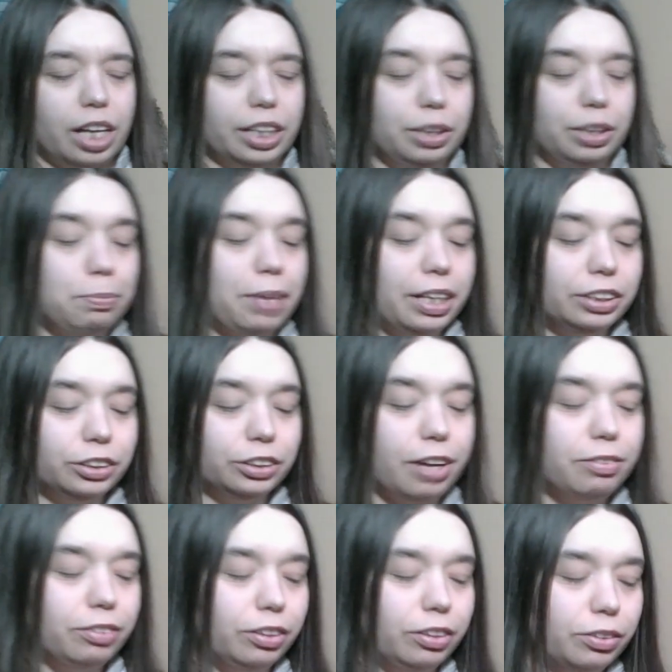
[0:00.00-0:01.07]
You may
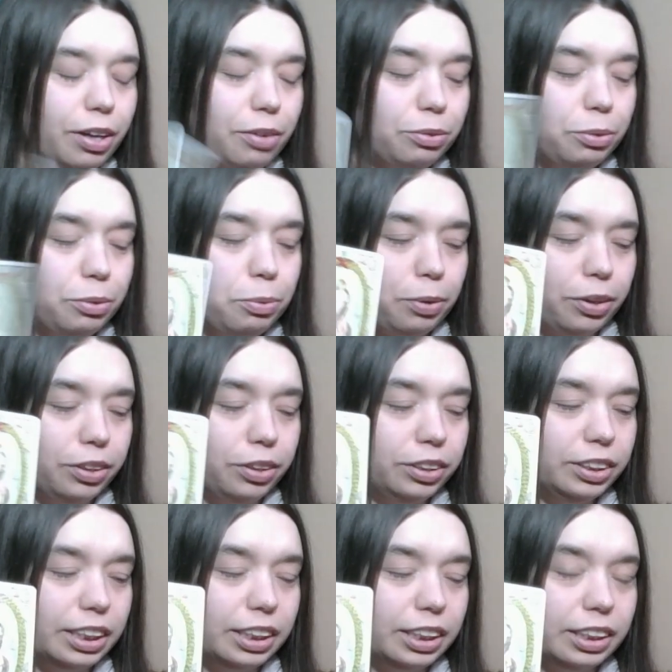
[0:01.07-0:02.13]
travel around the
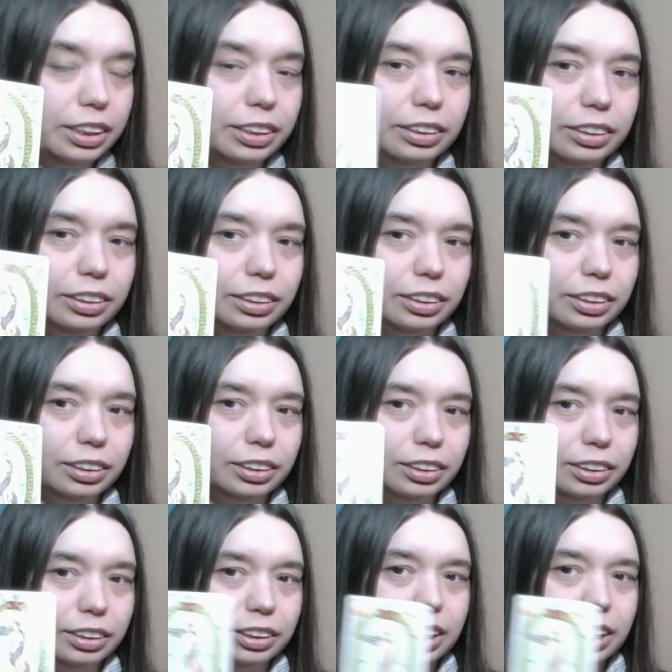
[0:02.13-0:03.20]
world
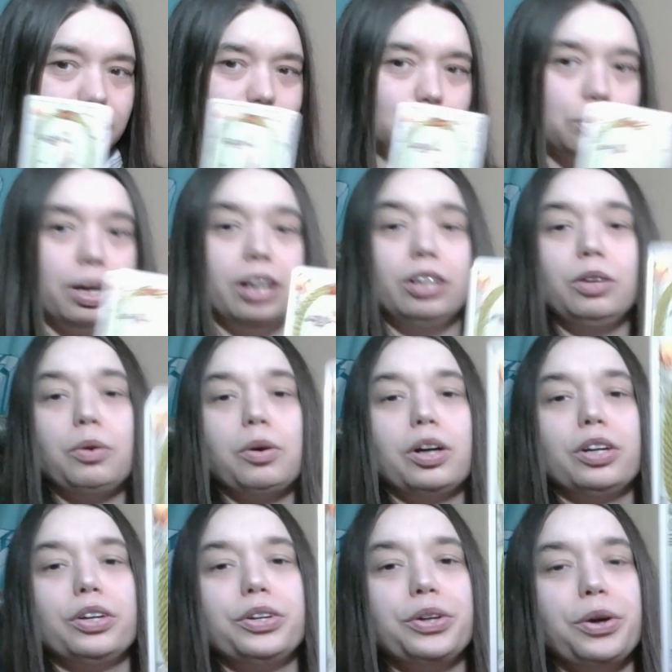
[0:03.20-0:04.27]
as well,
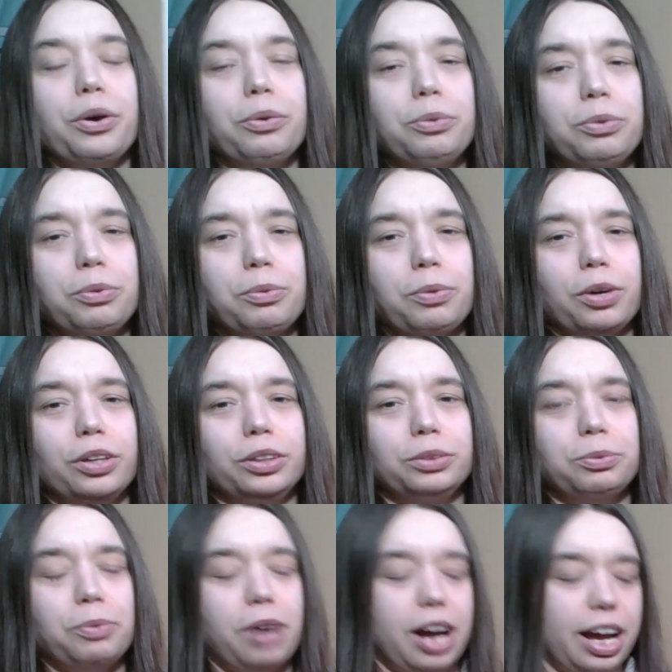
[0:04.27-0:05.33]
or known
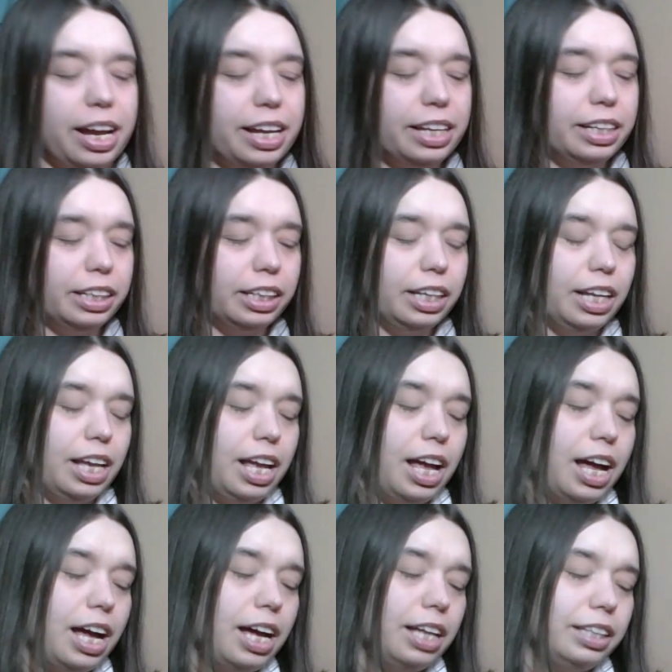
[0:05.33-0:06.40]
worldwide.
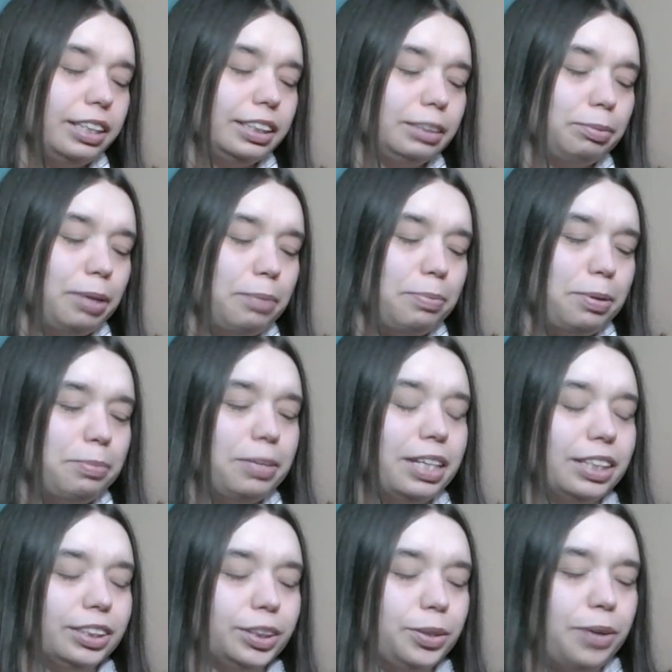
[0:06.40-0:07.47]
This might be
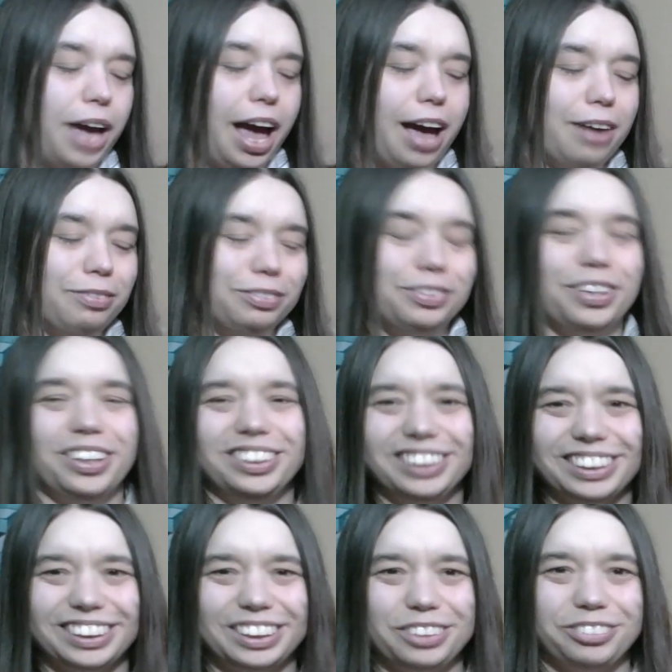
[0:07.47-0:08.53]
because you have
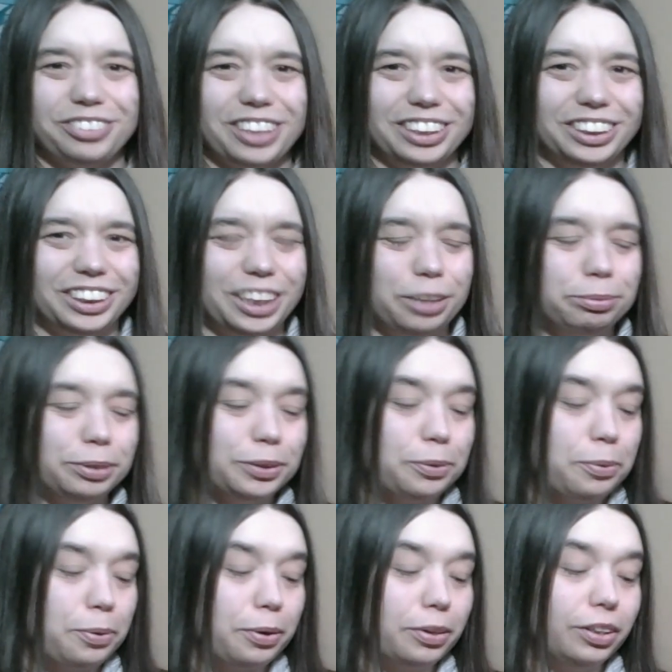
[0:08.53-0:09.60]
long-distance friendships
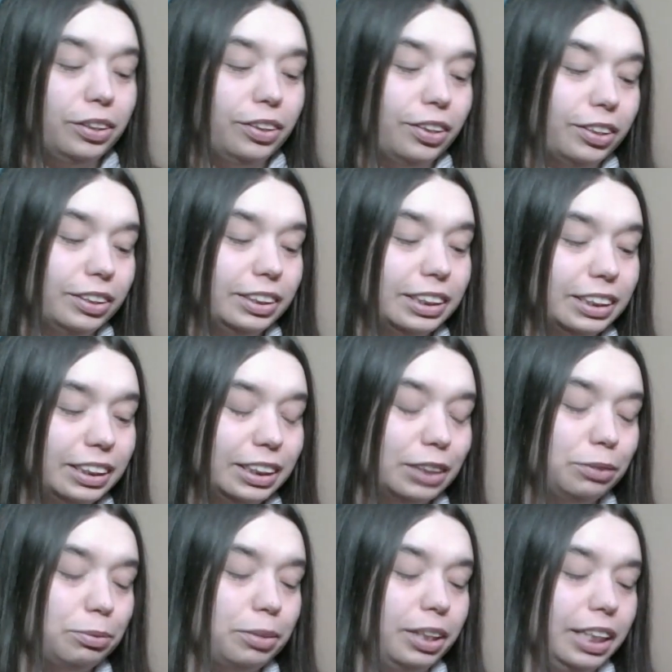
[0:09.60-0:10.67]
or
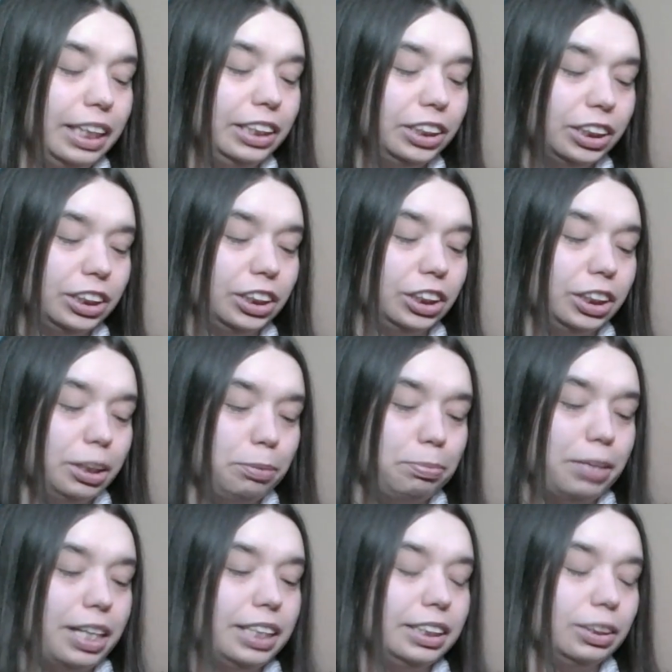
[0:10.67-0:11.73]
long-distance
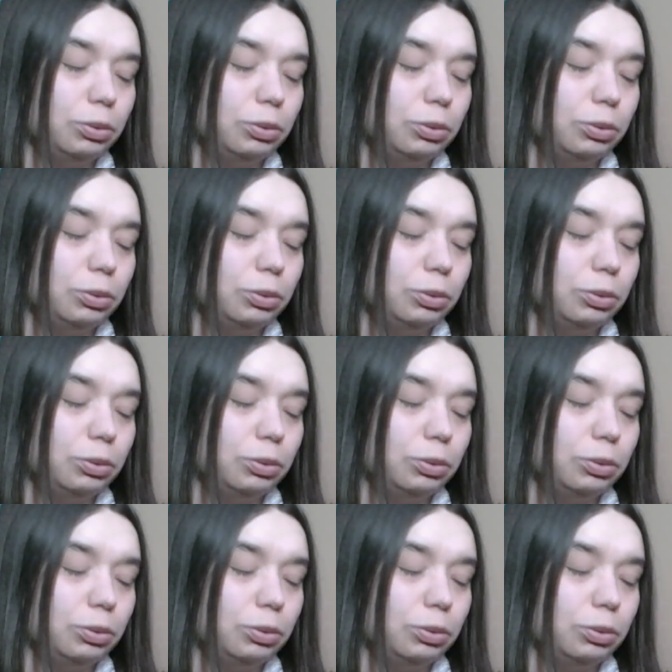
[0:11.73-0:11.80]
relationship as